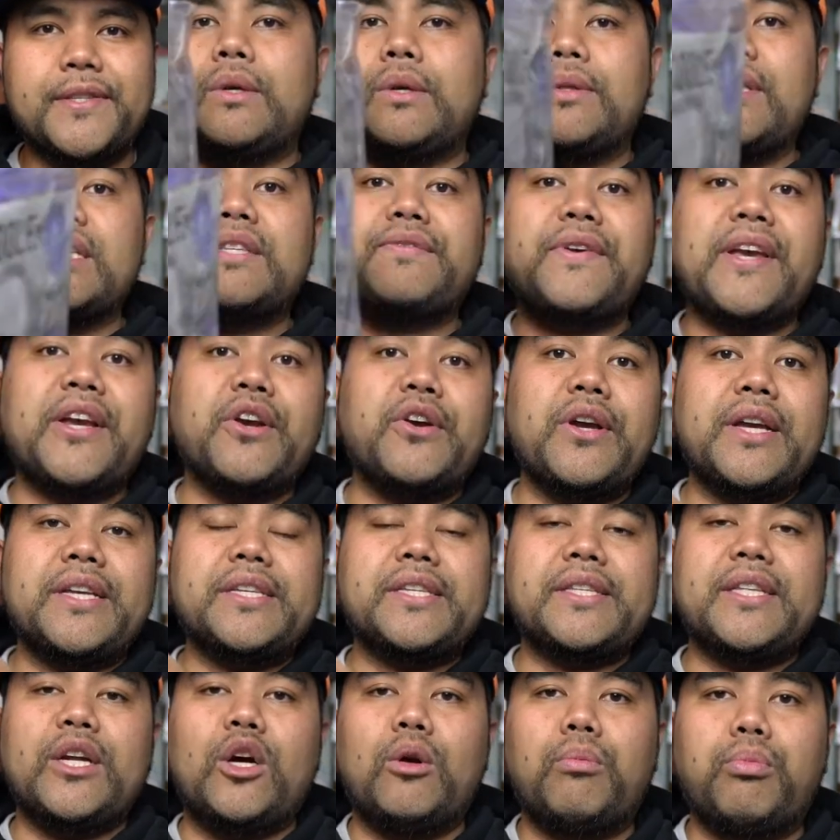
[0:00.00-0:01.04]
this figure is
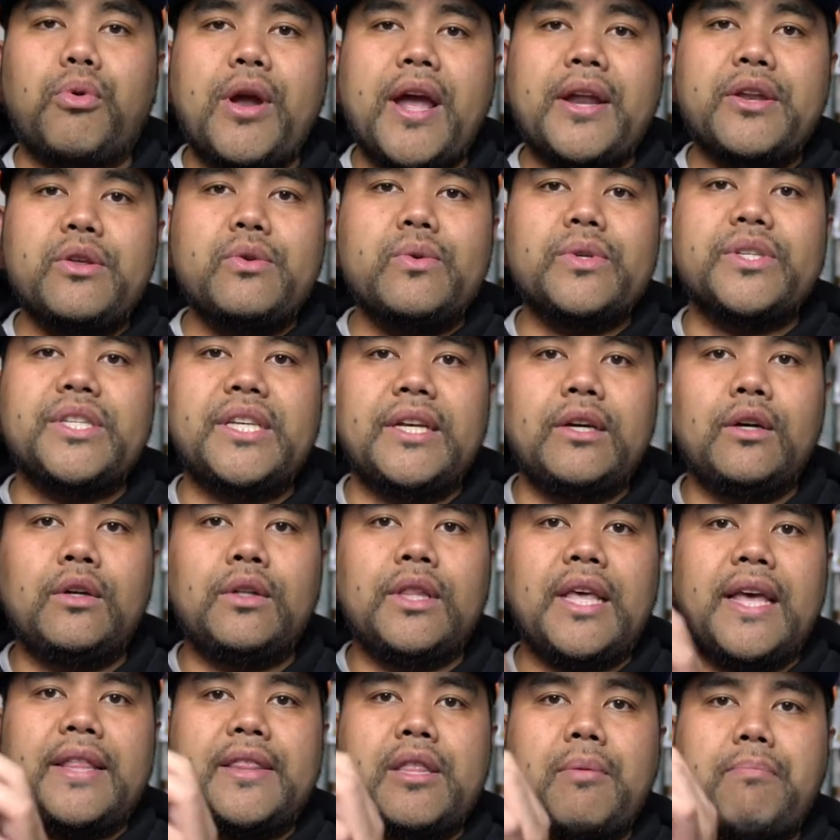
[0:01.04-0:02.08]
still brand new,
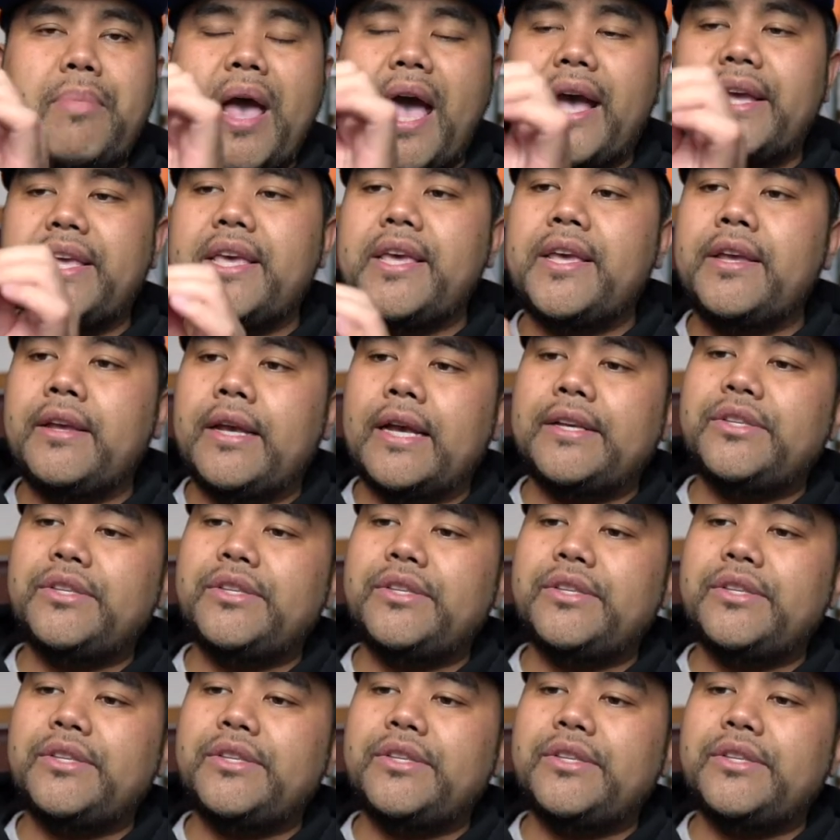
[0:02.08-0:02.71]
sealed in the bagging.